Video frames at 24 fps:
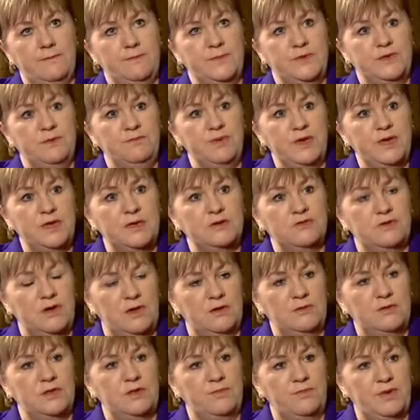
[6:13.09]
debate
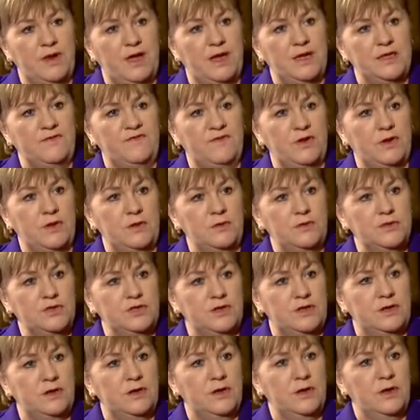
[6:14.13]
around the plans for
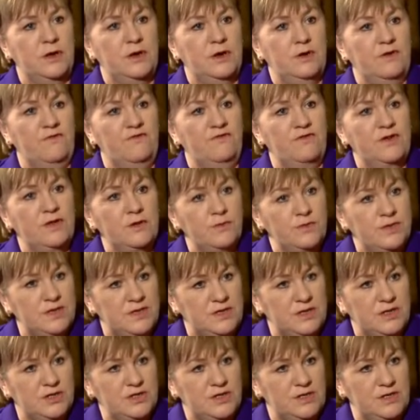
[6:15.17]
closure of railway
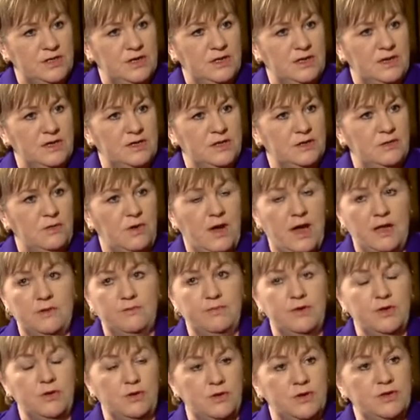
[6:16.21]
stations in Glasgow and
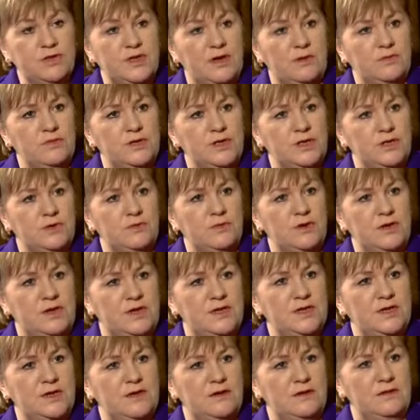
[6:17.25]
beyond that was so
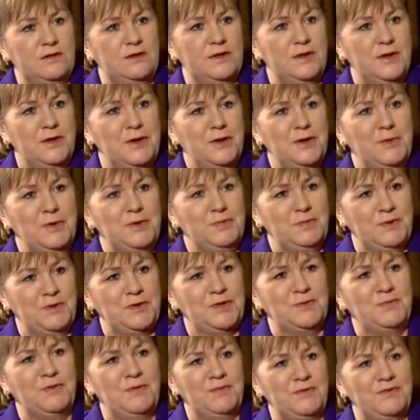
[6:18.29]
critical was
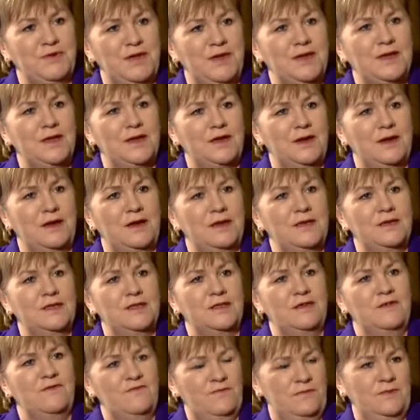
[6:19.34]
because people recognised
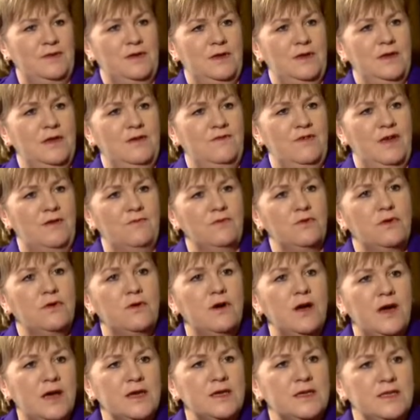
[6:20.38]
that if you haven't
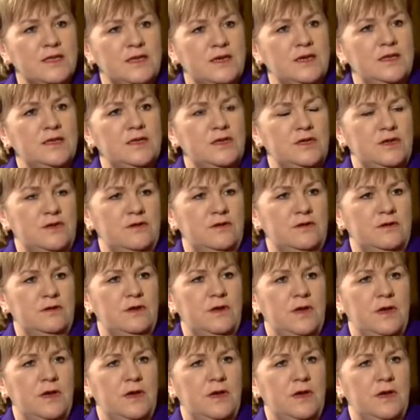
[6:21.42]
got access to